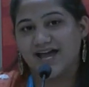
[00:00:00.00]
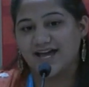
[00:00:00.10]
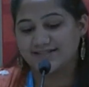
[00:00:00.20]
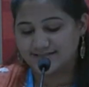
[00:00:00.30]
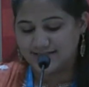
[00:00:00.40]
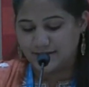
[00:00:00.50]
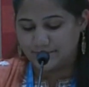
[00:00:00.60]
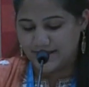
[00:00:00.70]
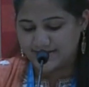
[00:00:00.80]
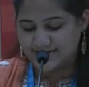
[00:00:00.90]
and seek
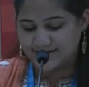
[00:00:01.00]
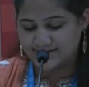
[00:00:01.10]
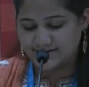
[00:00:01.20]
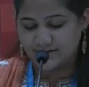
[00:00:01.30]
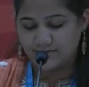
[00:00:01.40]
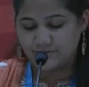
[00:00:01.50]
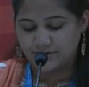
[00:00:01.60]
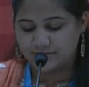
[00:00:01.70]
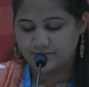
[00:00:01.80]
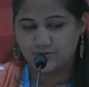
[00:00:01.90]
blessings for
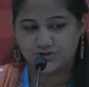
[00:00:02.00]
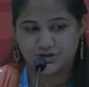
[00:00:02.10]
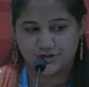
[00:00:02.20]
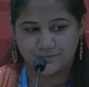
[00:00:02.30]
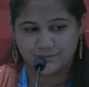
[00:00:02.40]
the future.